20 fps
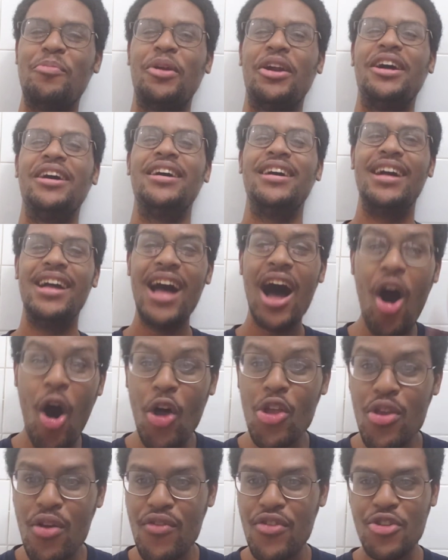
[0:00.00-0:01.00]
bro,
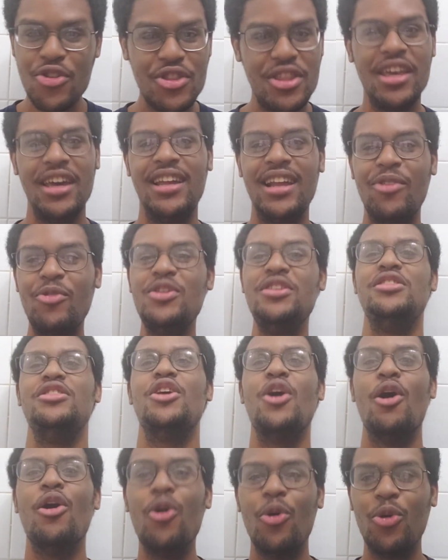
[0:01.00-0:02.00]
all of you did. We
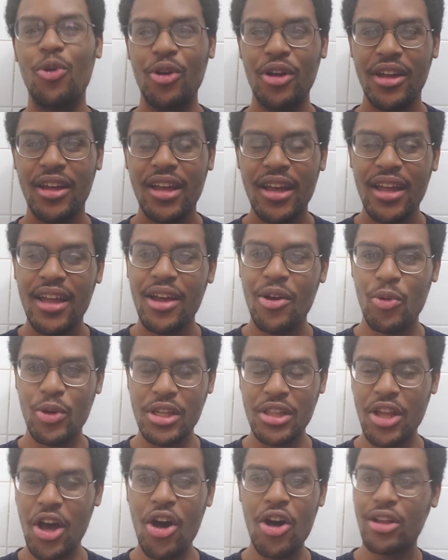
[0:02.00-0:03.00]
know.
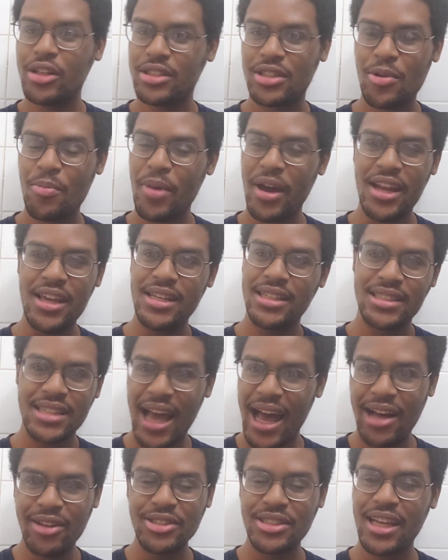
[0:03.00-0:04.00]
Somebody's
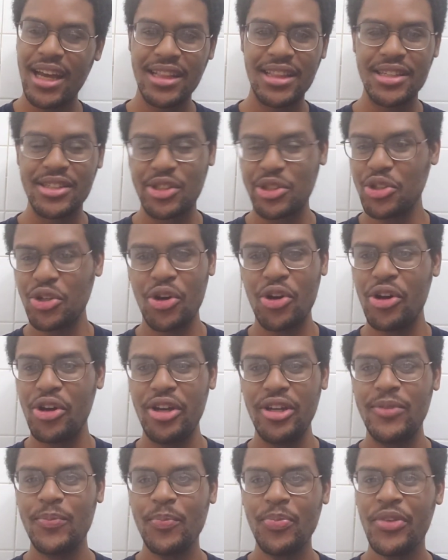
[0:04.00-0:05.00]
house got
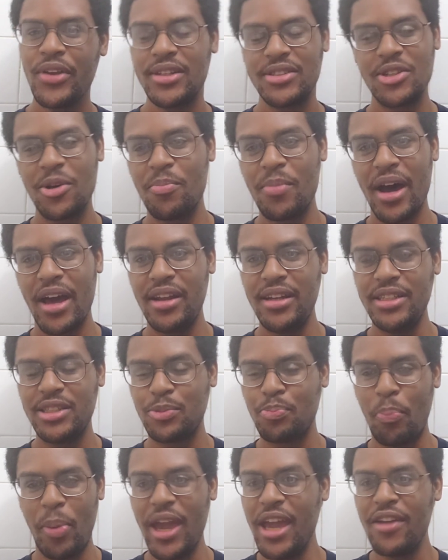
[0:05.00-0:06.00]
destroyed. Somebody's
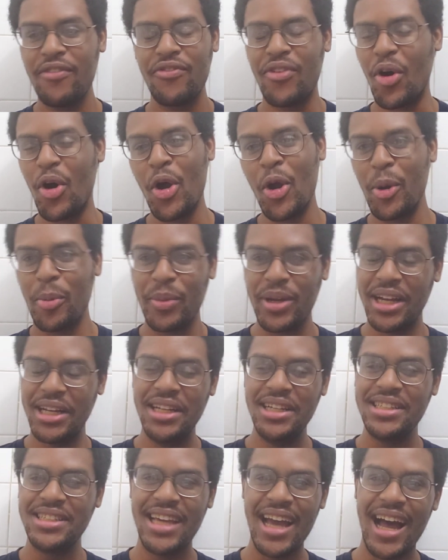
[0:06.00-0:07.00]
pig farm
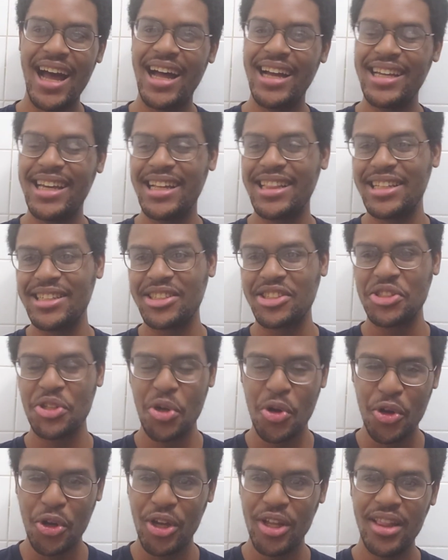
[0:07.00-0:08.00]
got
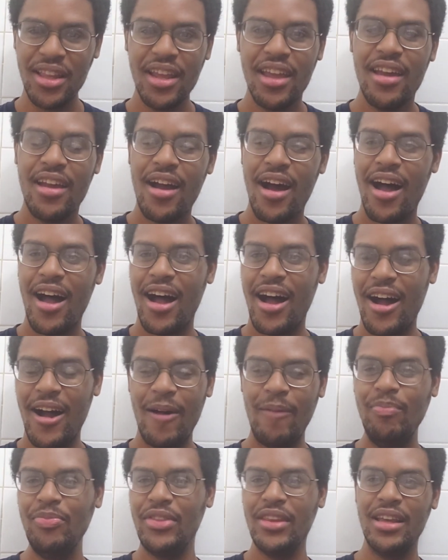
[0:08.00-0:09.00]
destroyed.
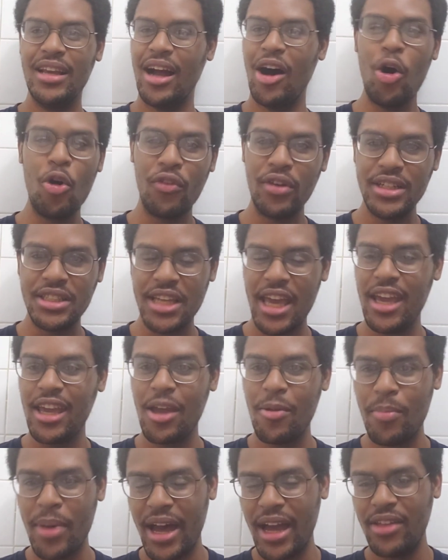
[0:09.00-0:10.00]

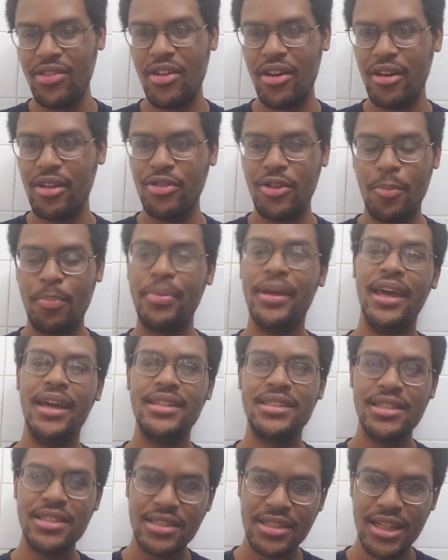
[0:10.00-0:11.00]
Overtaken by the
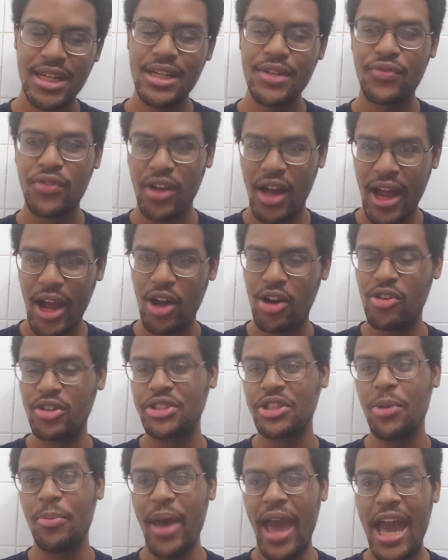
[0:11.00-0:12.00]
pigs and stuff on
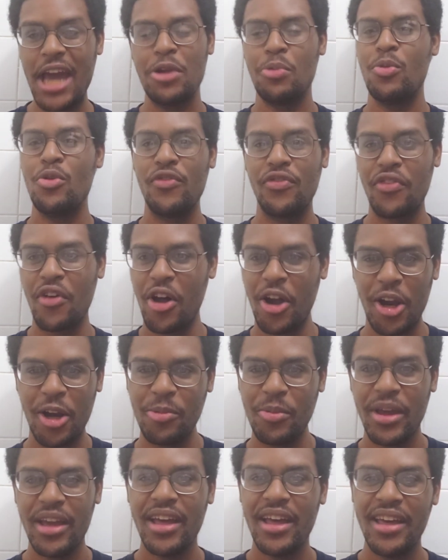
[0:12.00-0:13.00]
some animal
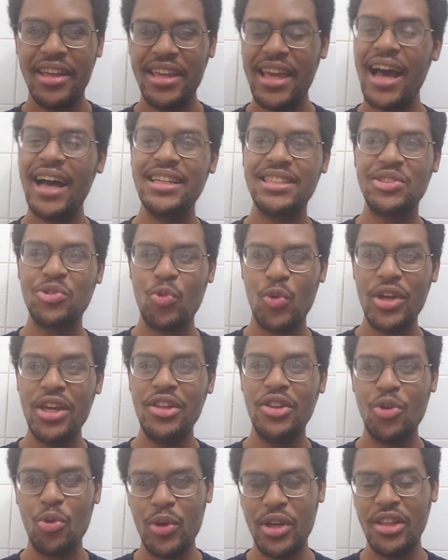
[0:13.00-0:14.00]
farm. Yes,
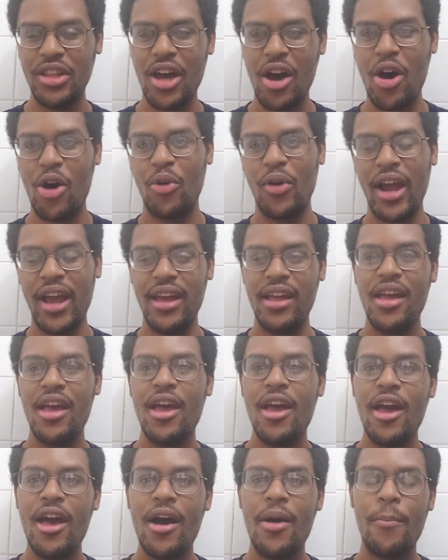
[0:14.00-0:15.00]
we know, right?
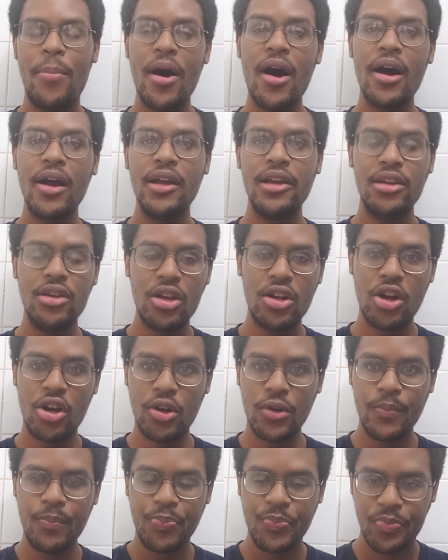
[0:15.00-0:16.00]
But, you
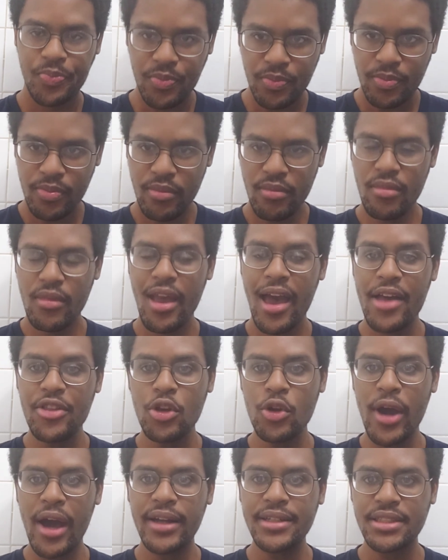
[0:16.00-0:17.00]
know, I
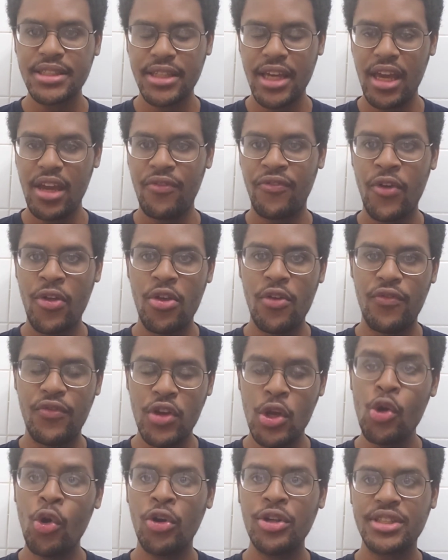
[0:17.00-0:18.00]
do gotta say, for the
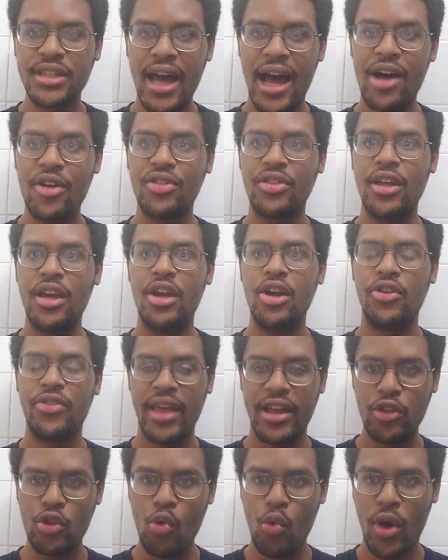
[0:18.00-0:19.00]
viewers out there
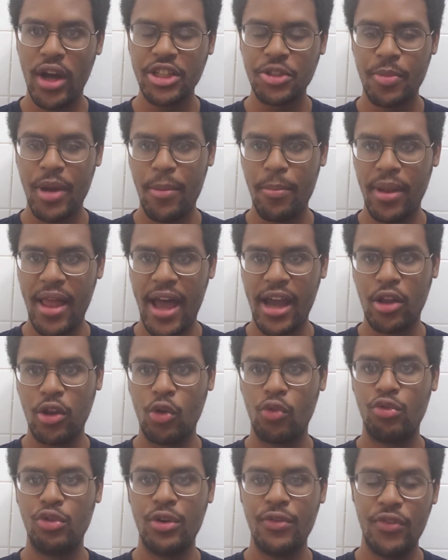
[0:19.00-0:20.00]
that do watch my Black
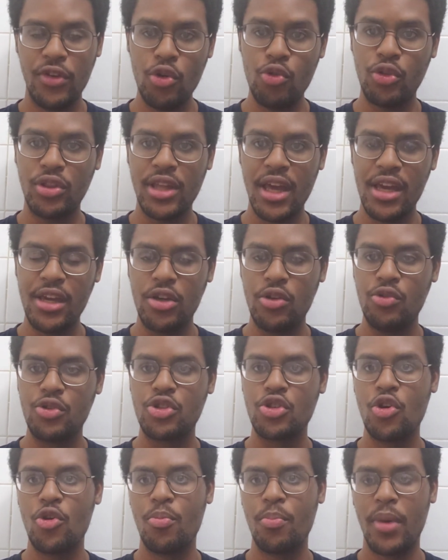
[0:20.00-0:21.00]
Clover review, thank you
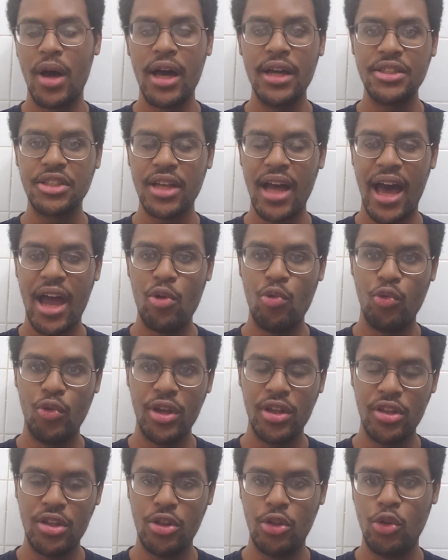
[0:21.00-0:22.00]
so much. I
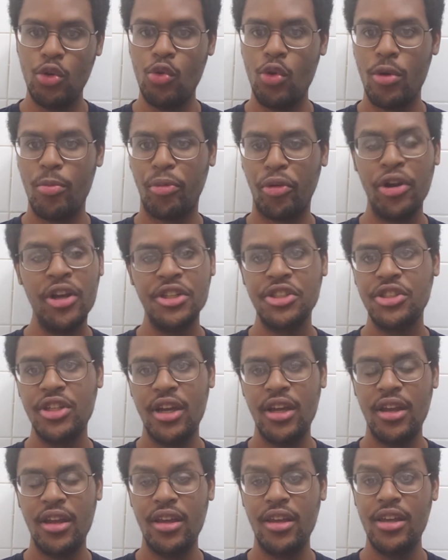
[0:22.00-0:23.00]
really do
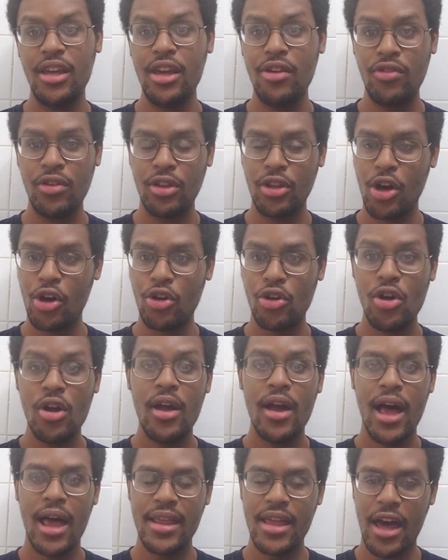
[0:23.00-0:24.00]
appreciate it, even though
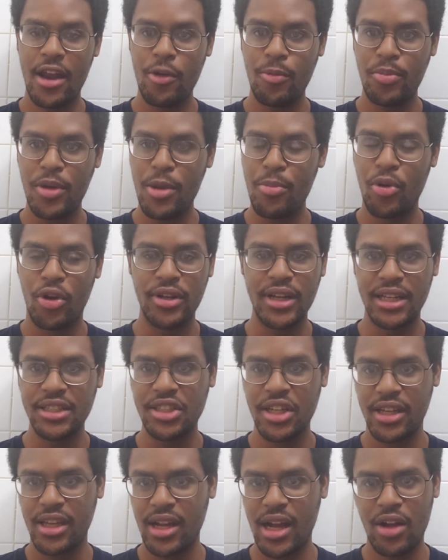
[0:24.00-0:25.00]
a lot of people are not
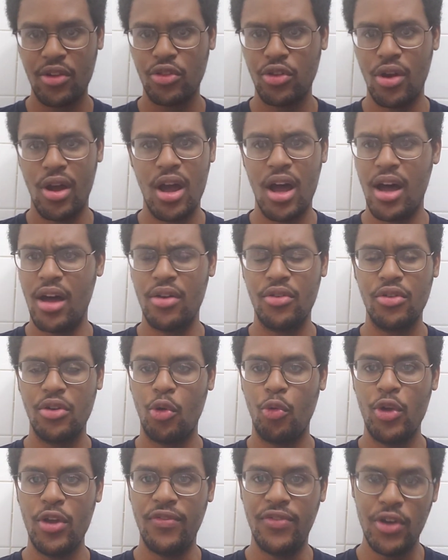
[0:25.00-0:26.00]
checking out
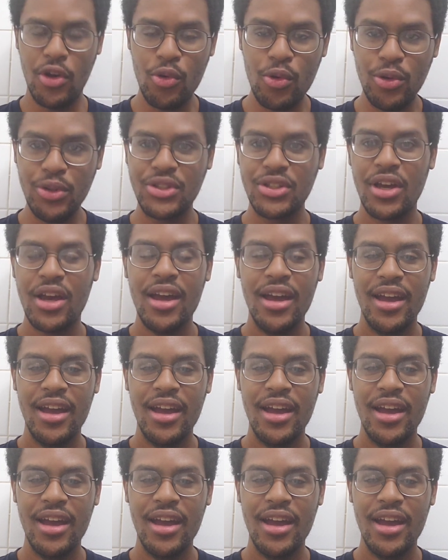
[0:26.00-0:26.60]
the reviews,